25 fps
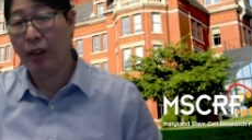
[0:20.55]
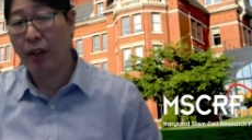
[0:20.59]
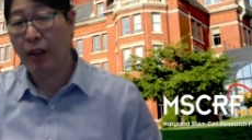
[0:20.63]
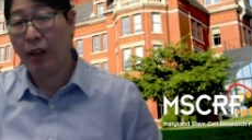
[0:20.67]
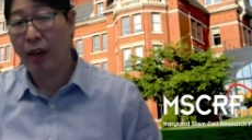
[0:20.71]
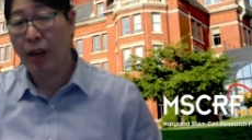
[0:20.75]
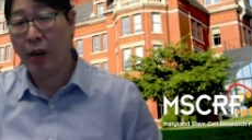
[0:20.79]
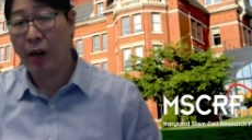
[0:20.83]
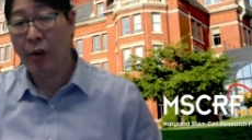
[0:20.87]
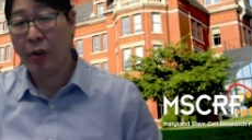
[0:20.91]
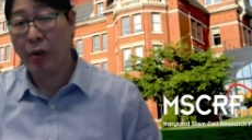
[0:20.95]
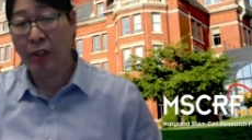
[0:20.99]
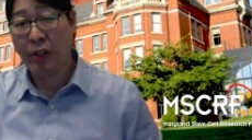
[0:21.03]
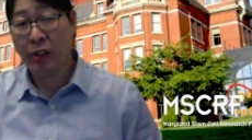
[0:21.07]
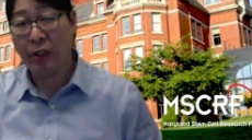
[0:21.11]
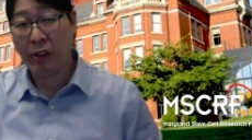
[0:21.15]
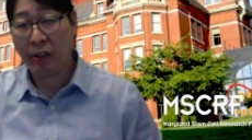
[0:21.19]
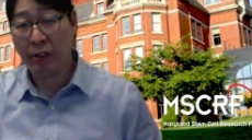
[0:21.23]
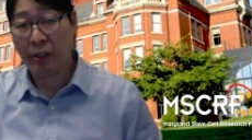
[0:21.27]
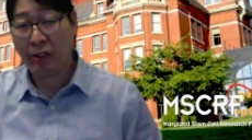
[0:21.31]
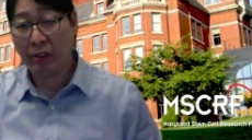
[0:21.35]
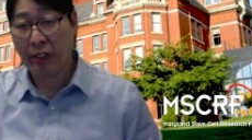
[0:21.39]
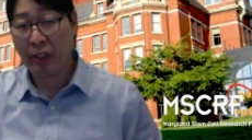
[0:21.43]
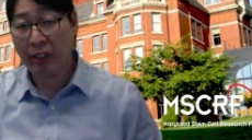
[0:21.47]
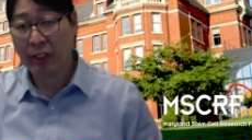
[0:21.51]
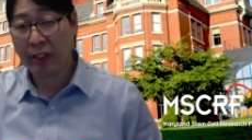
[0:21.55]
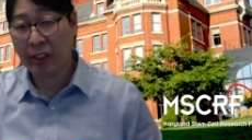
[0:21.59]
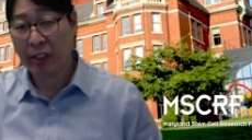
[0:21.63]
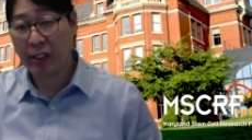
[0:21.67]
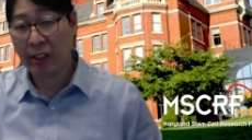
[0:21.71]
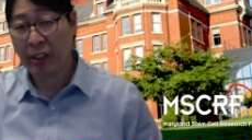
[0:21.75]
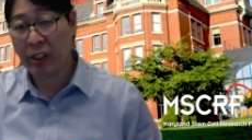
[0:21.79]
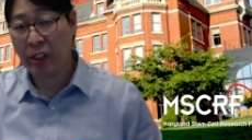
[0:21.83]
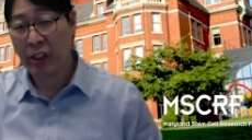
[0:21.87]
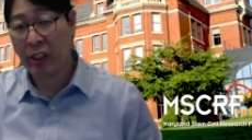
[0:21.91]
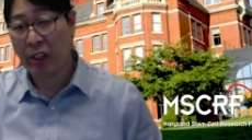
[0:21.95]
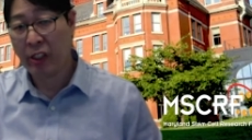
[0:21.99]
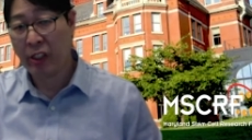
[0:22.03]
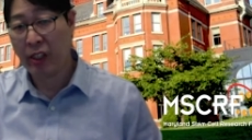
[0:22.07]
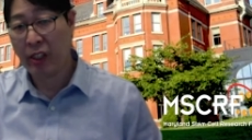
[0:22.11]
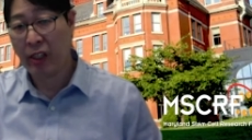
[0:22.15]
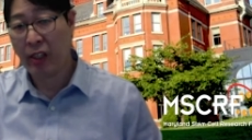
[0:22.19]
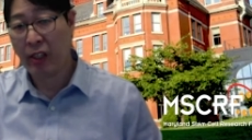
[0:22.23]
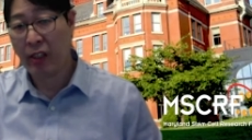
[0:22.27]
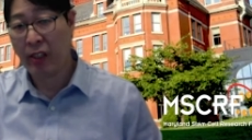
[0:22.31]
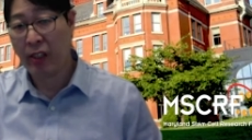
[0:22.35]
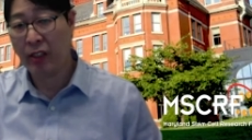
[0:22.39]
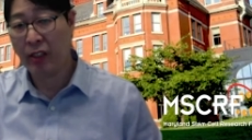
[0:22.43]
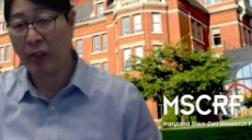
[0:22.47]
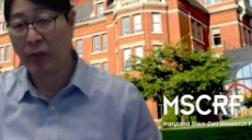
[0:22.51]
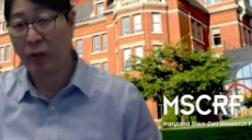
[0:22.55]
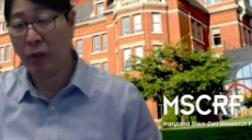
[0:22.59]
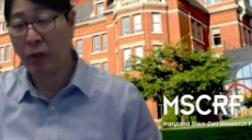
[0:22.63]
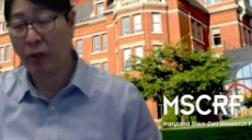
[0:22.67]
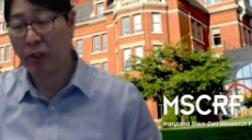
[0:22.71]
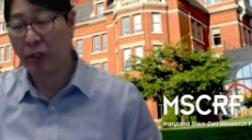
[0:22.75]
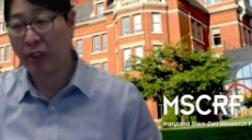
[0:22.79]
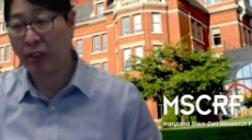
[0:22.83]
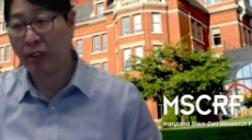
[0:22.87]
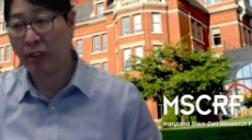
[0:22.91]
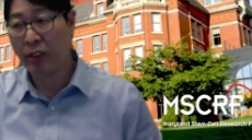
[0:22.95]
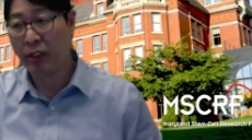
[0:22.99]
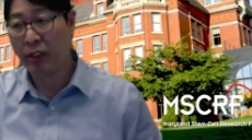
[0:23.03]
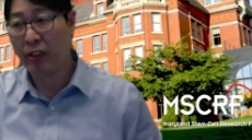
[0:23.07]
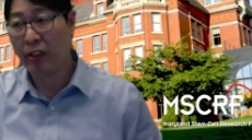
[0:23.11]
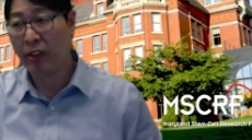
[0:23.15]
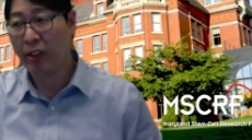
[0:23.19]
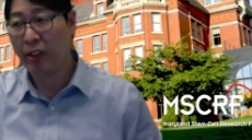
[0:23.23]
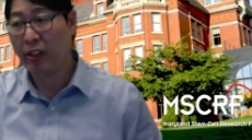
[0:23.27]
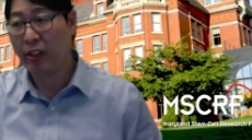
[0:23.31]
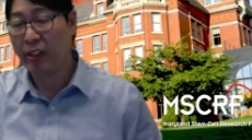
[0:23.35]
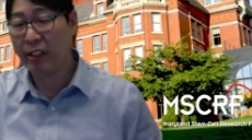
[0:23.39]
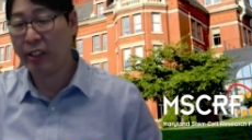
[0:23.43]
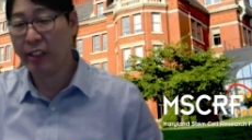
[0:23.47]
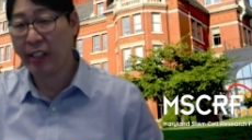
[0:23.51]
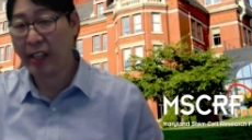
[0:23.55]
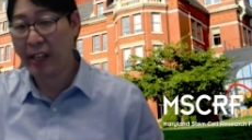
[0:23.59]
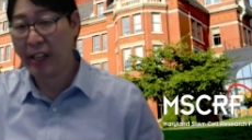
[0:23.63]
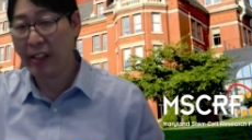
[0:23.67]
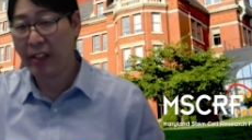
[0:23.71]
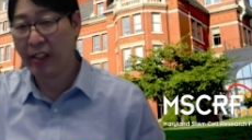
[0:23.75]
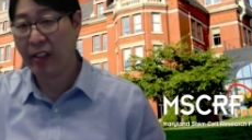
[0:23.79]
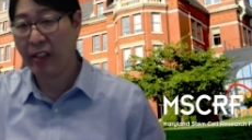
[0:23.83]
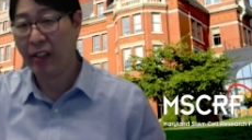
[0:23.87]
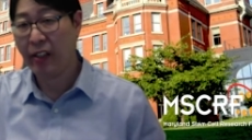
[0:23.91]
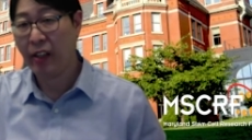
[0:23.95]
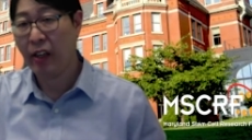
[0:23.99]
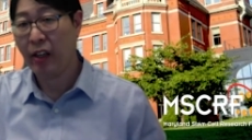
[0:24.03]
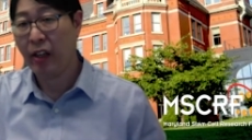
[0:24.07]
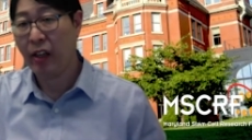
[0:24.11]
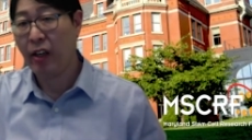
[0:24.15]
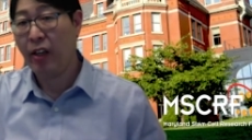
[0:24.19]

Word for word: Our current research uh, is focused on understanding